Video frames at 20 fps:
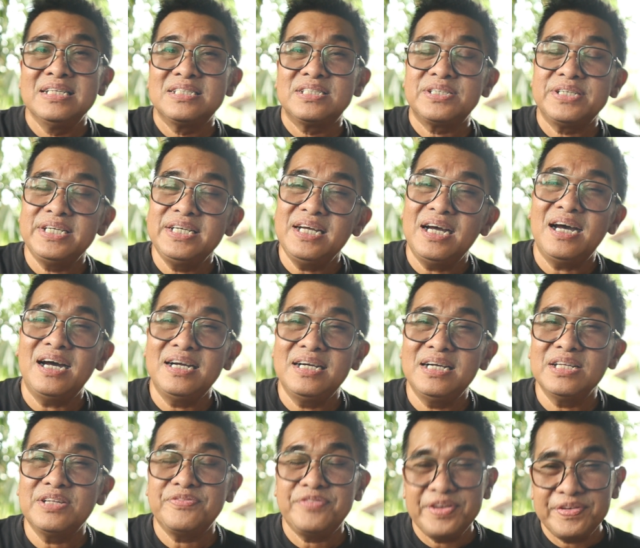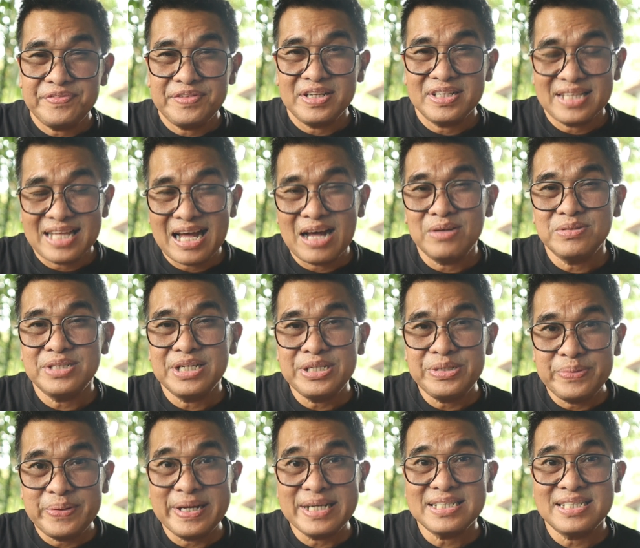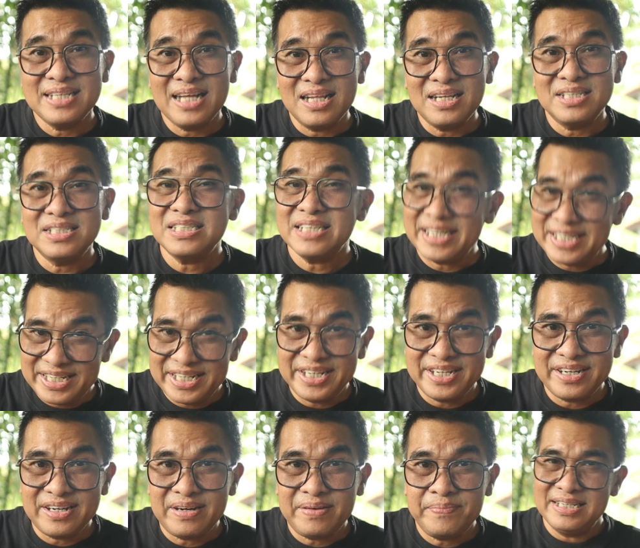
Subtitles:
350,000 US dollars a year,